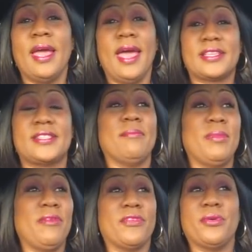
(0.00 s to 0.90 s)
Accept
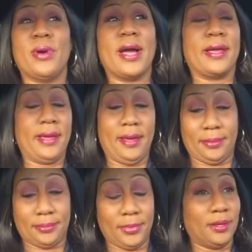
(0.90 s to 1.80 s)
me for who I
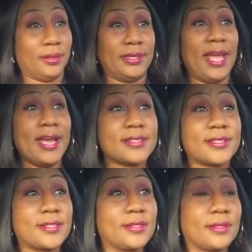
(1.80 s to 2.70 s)
am
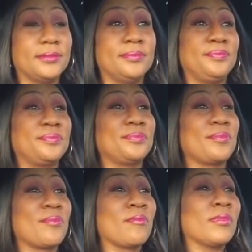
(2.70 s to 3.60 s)
next.
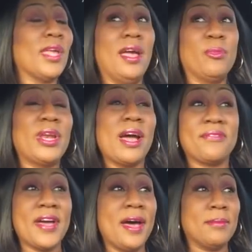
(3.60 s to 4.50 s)
And when I
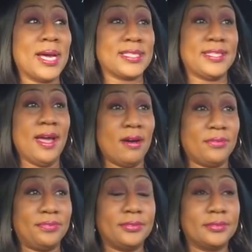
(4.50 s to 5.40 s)
found
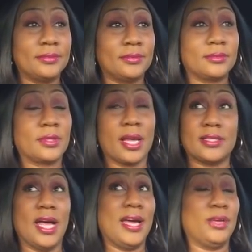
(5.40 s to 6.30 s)
myself,
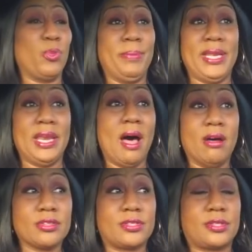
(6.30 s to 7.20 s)
because, honey, we be
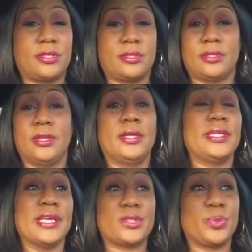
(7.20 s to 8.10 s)
lost
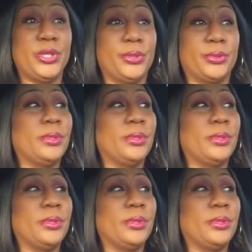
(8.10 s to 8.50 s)
Yes, we do.